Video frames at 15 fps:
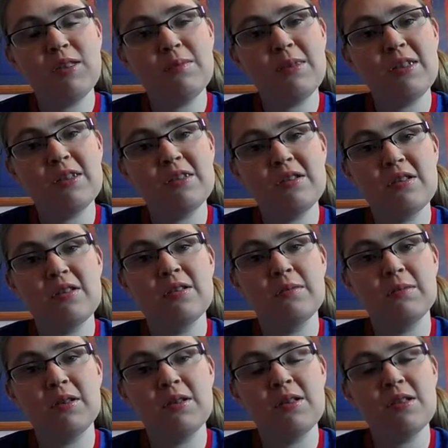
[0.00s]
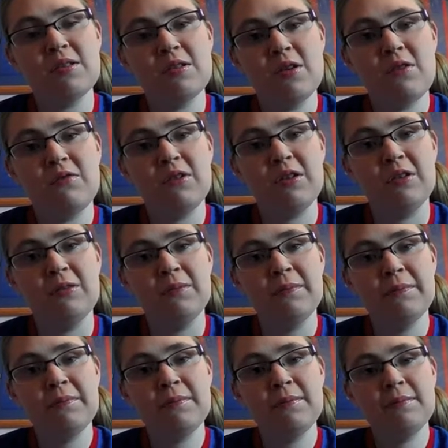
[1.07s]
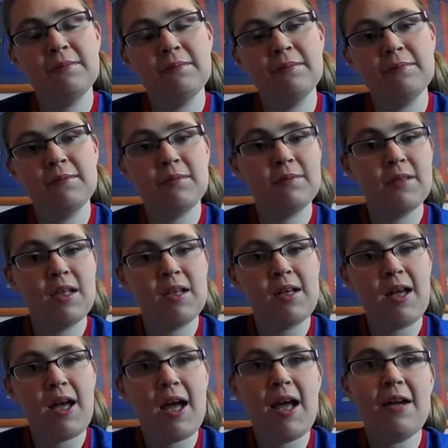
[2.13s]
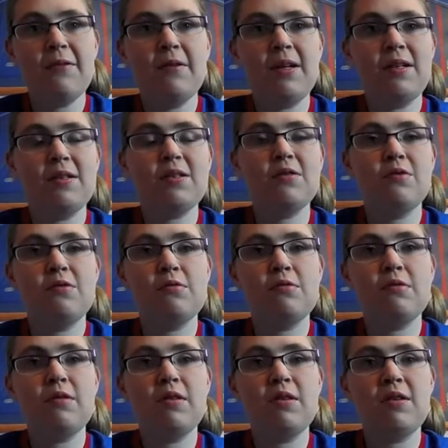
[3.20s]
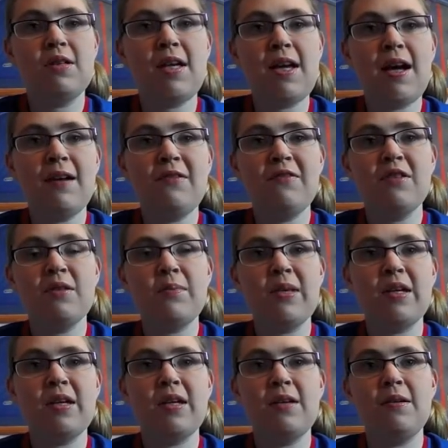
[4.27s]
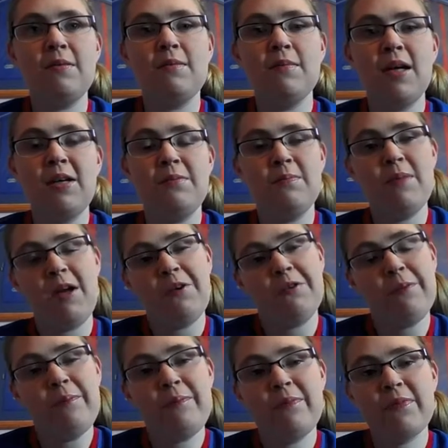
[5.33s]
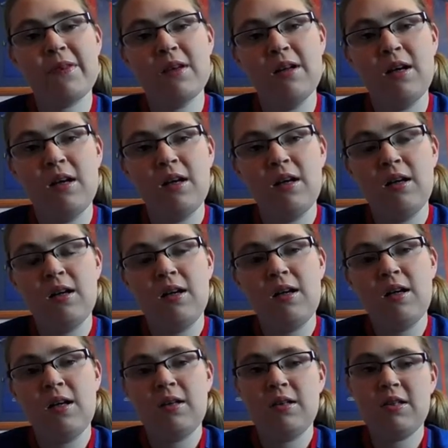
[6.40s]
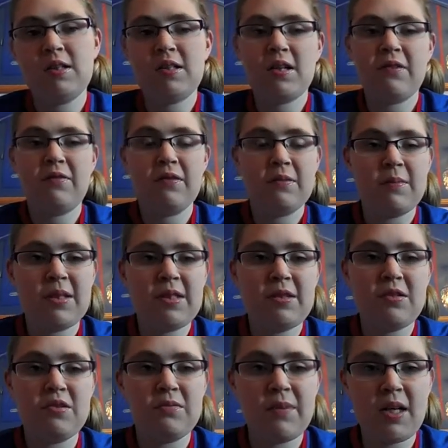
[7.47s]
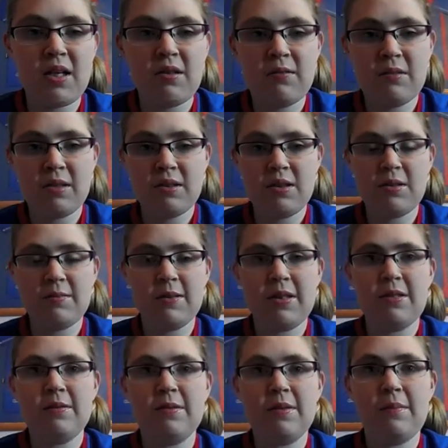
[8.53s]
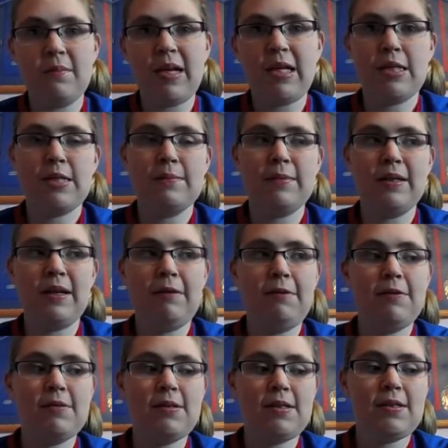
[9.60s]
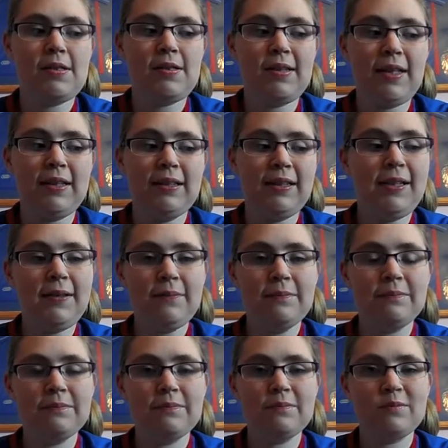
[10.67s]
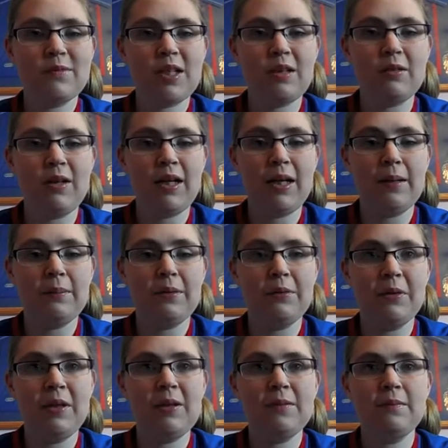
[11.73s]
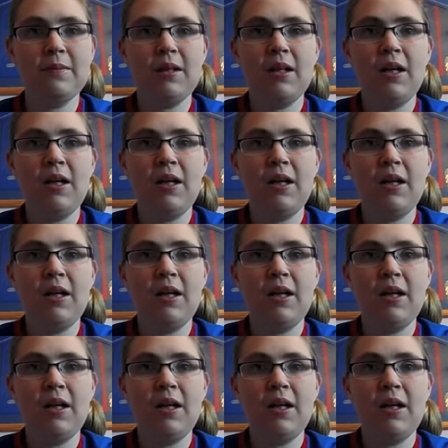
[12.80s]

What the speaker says: give me criticism because that's good for you. Anyway, so today I'm filming in my bedroom. This I filmed my sister's bedroom because this place is a mess, but now it's nice and tidy. I'm quite happy with it.